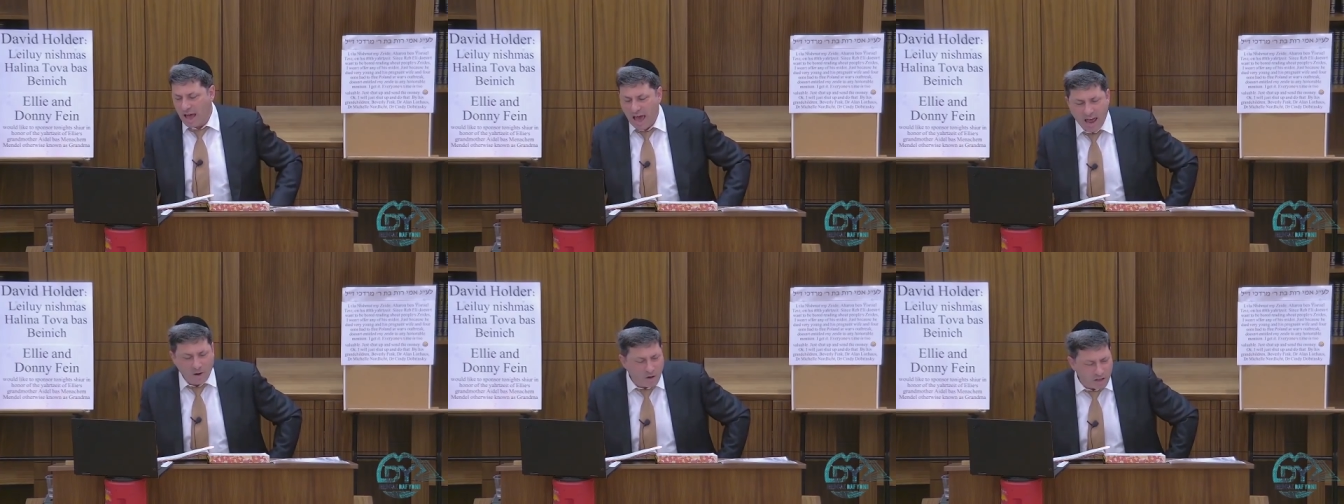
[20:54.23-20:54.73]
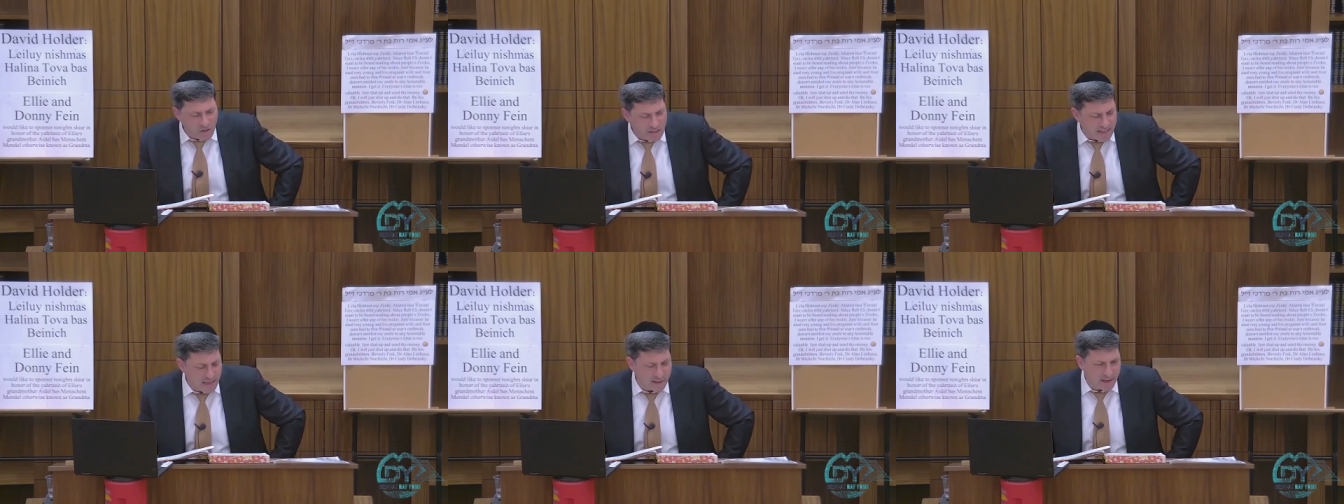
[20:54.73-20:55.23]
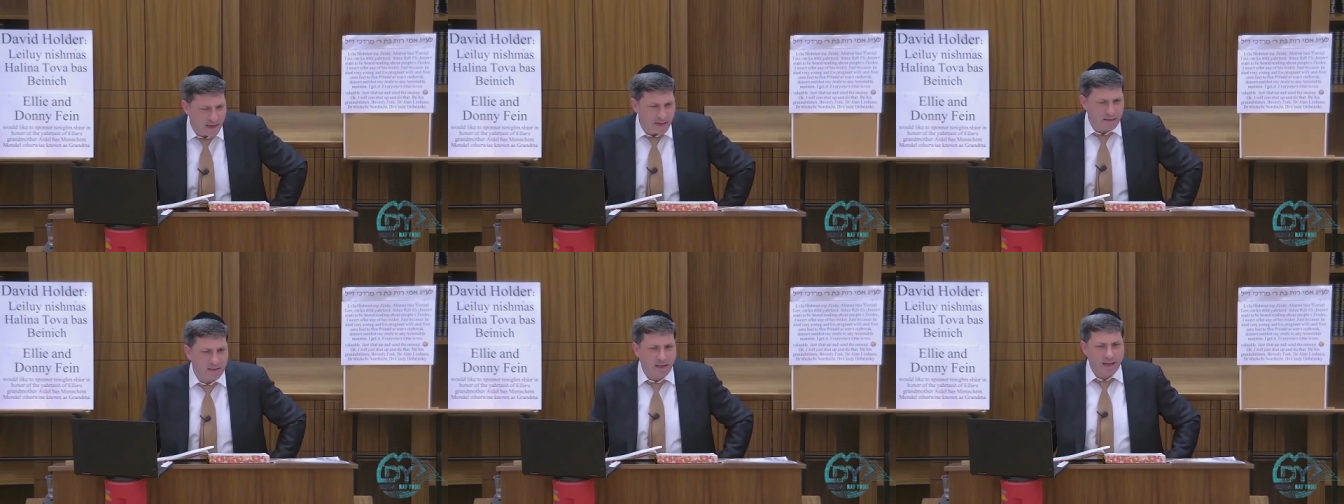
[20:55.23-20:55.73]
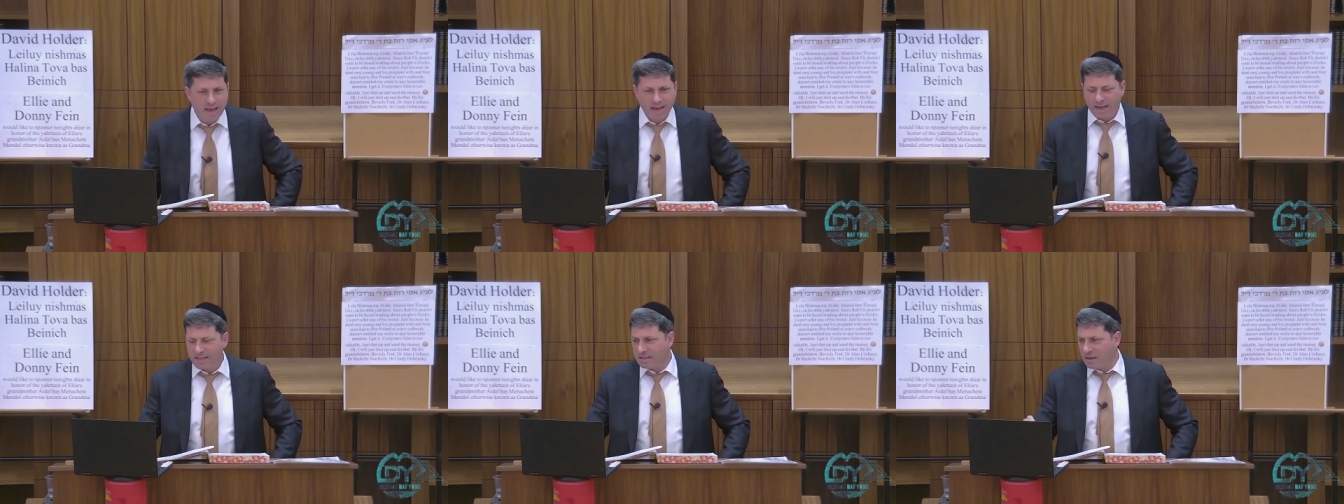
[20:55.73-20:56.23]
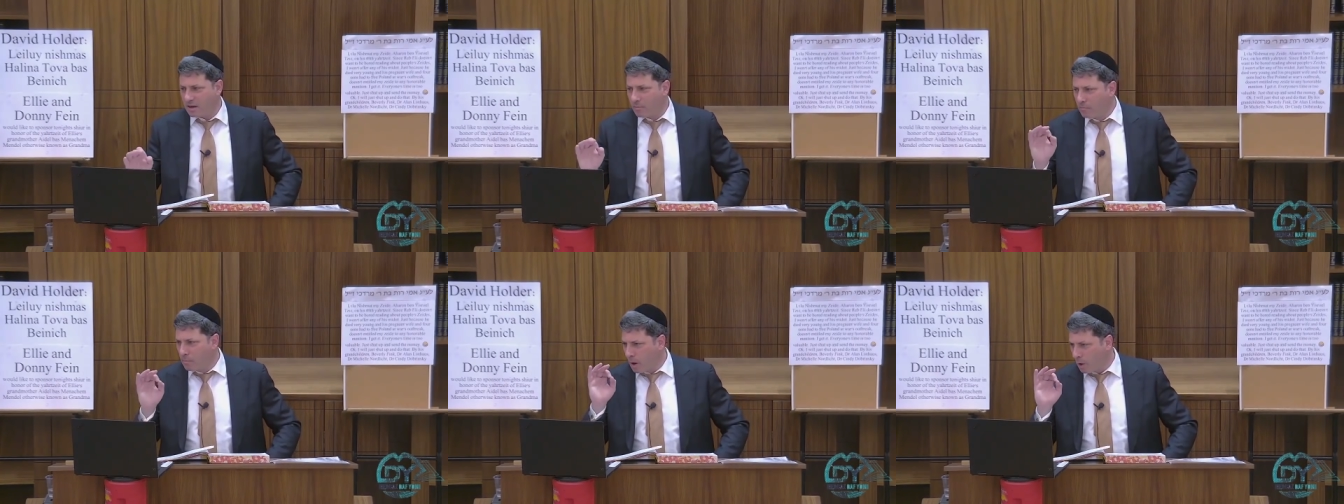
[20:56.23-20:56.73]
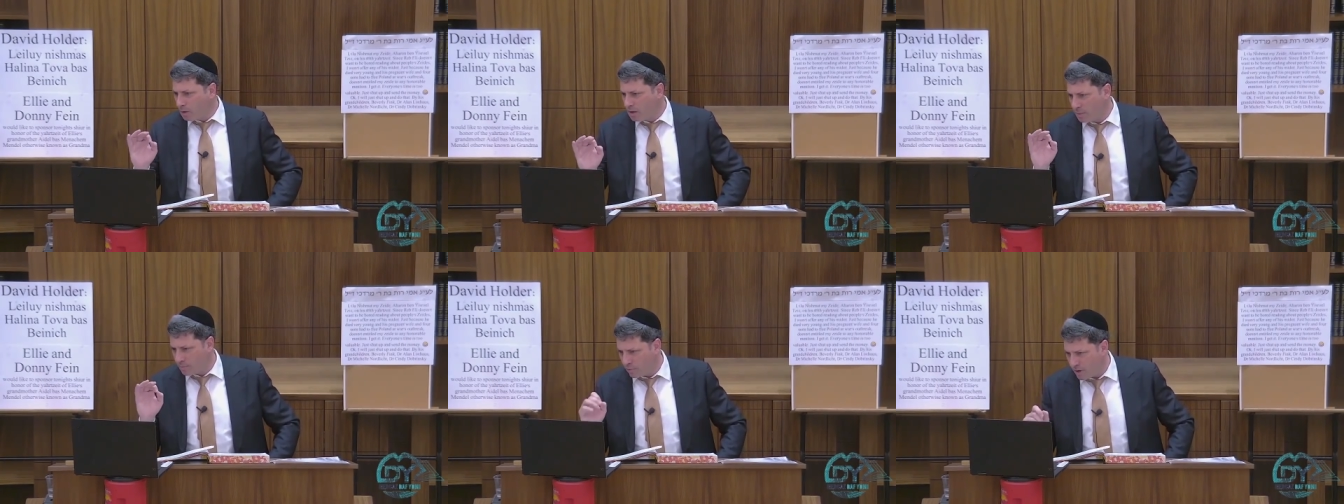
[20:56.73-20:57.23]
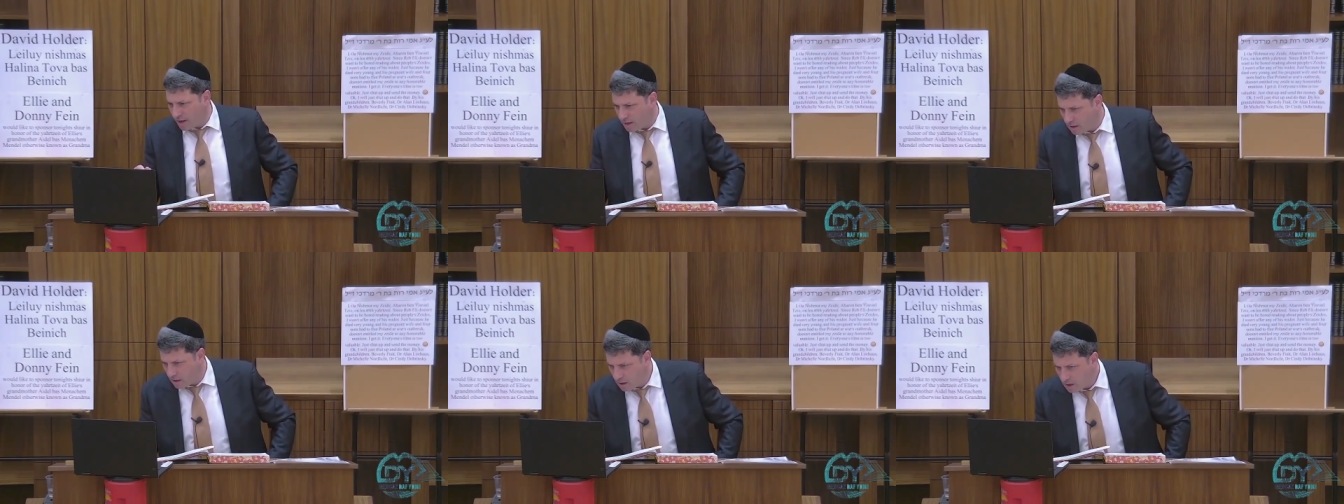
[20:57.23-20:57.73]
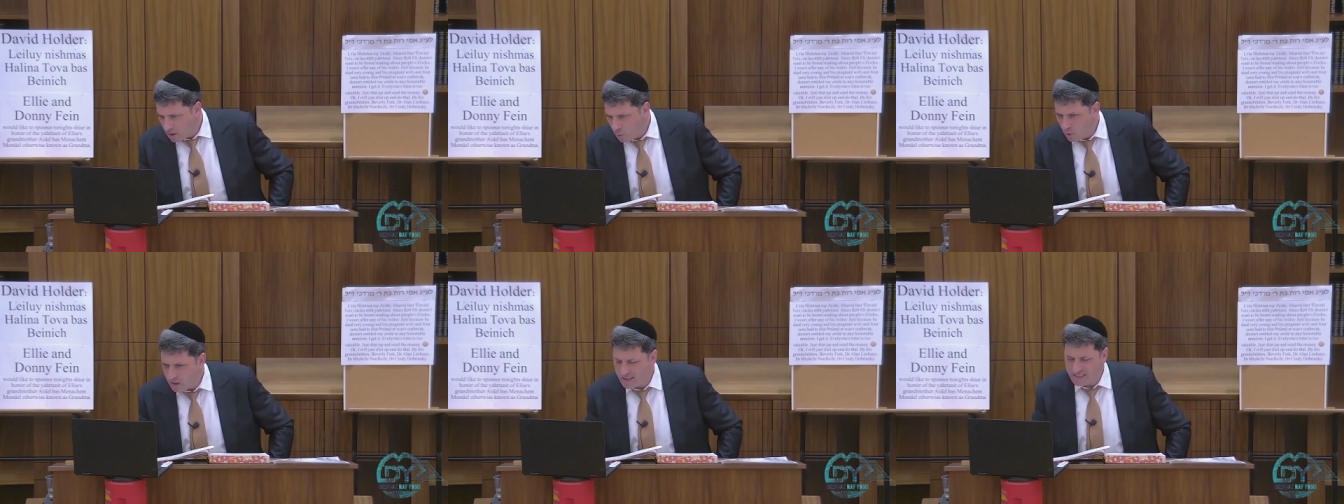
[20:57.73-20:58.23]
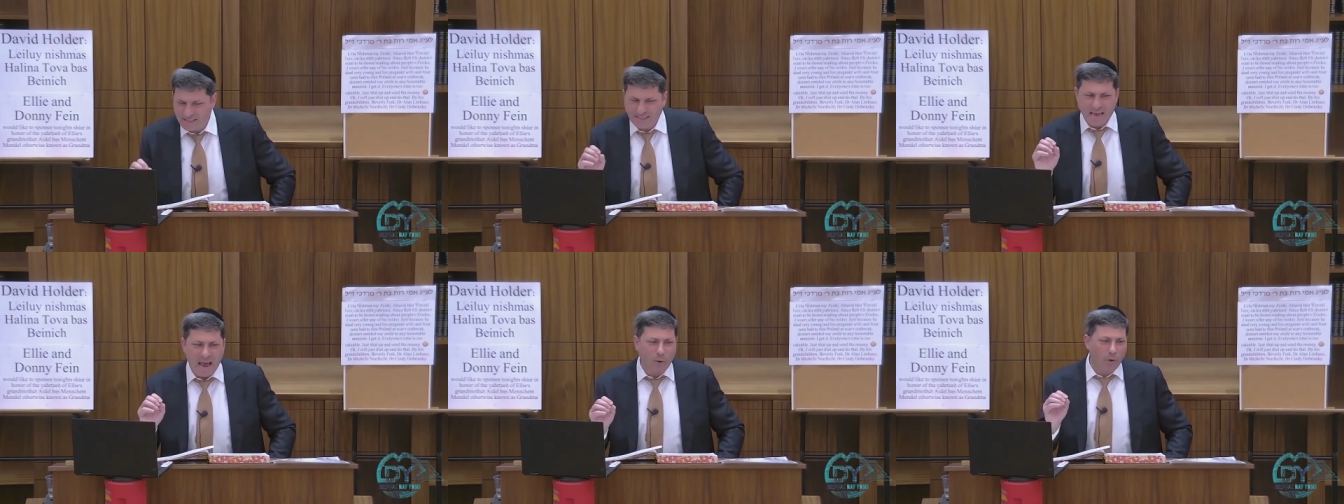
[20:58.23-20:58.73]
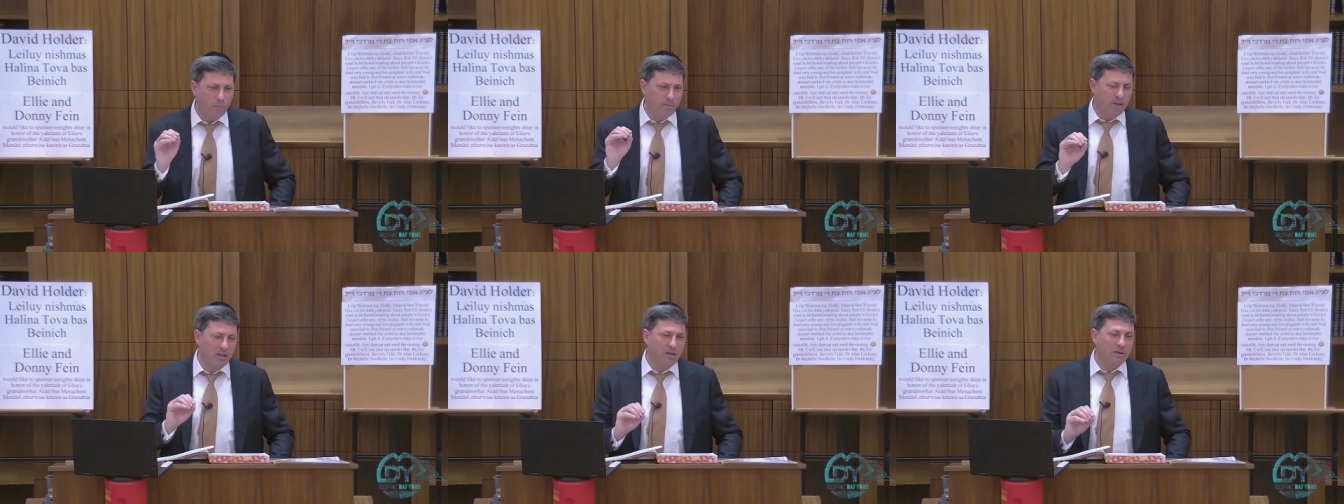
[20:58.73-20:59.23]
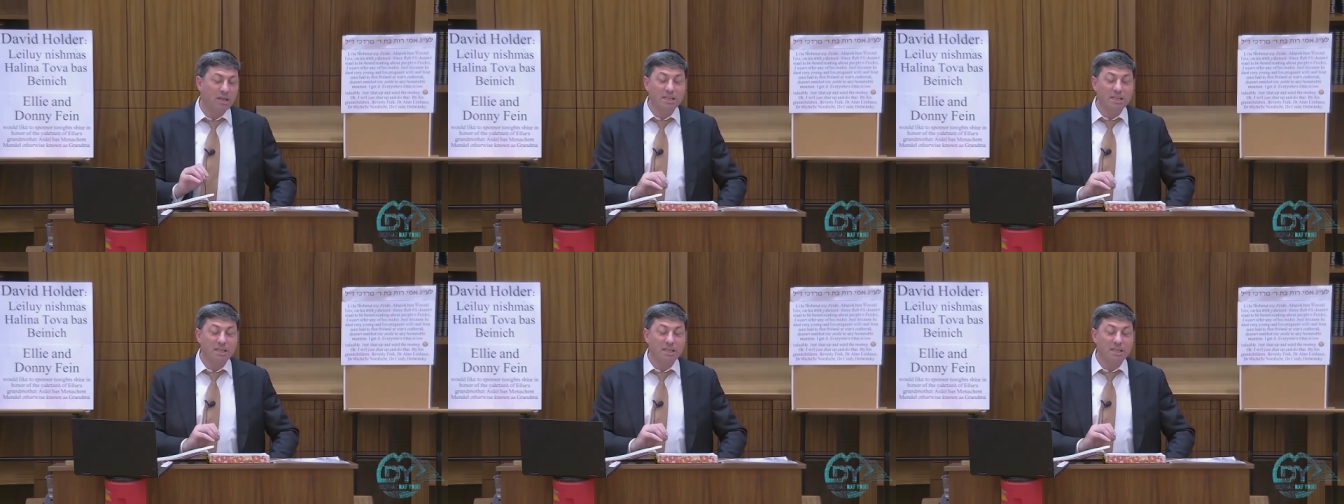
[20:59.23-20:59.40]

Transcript: I, I don't understand how they ate it. It's moldy bread with sour milk.